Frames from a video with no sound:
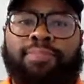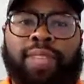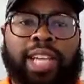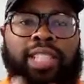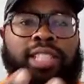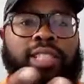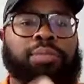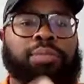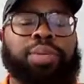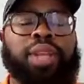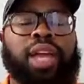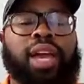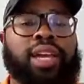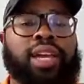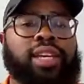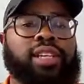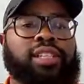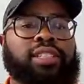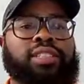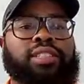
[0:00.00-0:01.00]
that's a
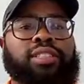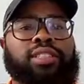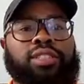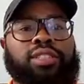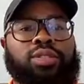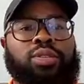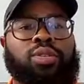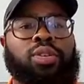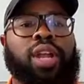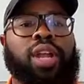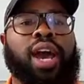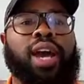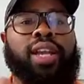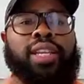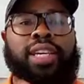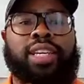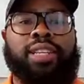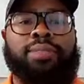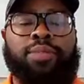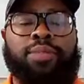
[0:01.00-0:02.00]
play on how
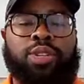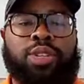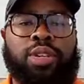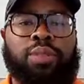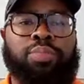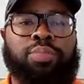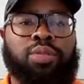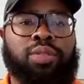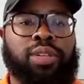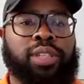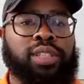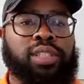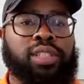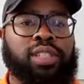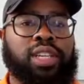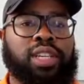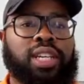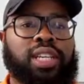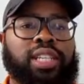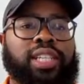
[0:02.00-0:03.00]
to get 1,000,000
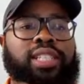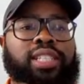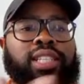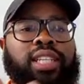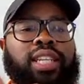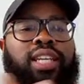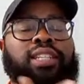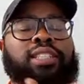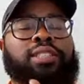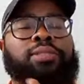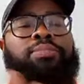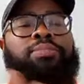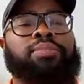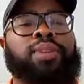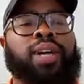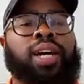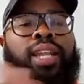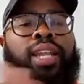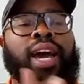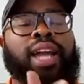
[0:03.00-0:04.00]
points. Because
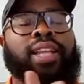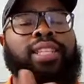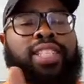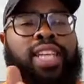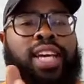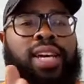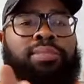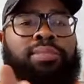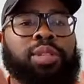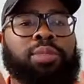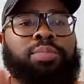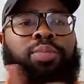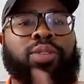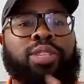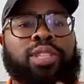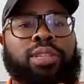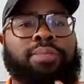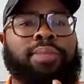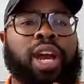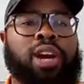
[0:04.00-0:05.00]
a lot of times the
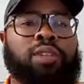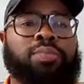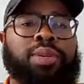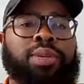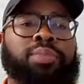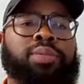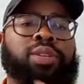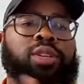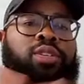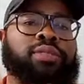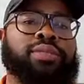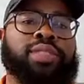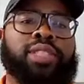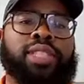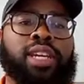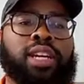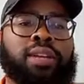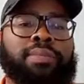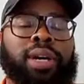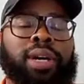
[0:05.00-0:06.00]
points and miles people don't even
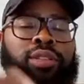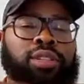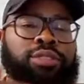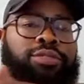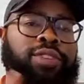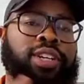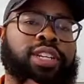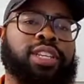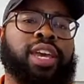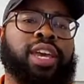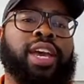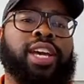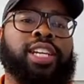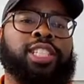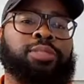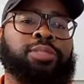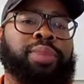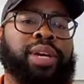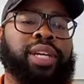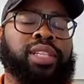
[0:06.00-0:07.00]
think about the funding
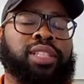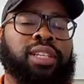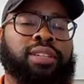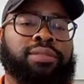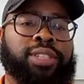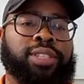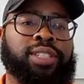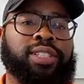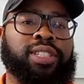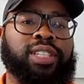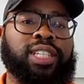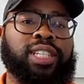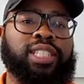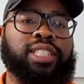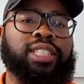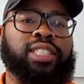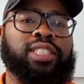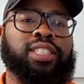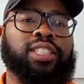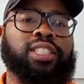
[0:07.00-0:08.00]
aspect of it,
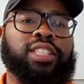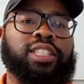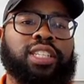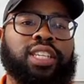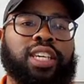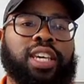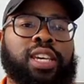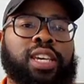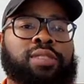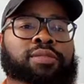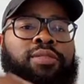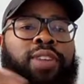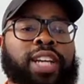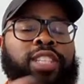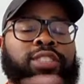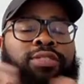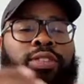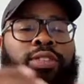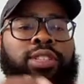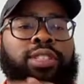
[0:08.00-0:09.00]
and
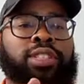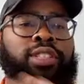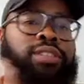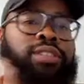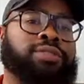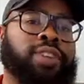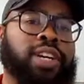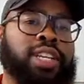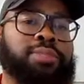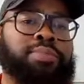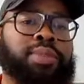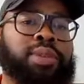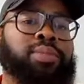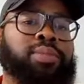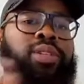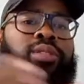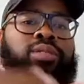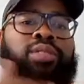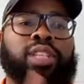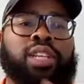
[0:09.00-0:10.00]
vice versa. The funding
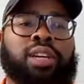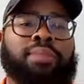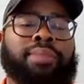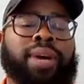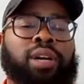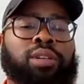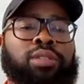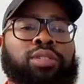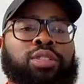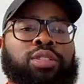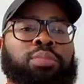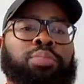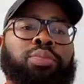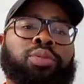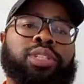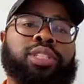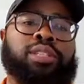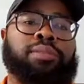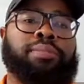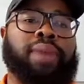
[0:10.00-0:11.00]
people don't think about the
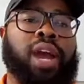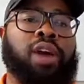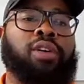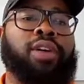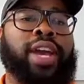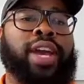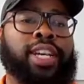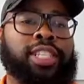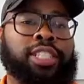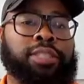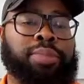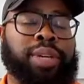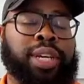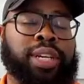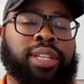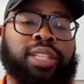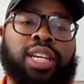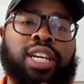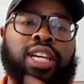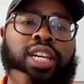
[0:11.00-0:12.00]
points and mile
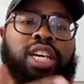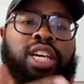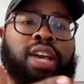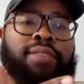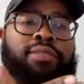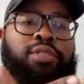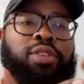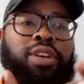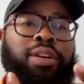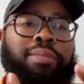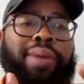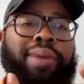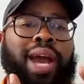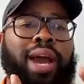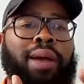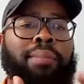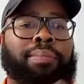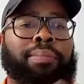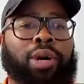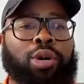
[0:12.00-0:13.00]
aspect. If you
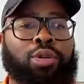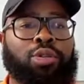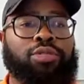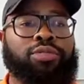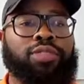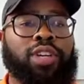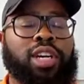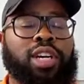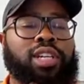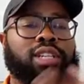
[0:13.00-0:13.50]
combine both,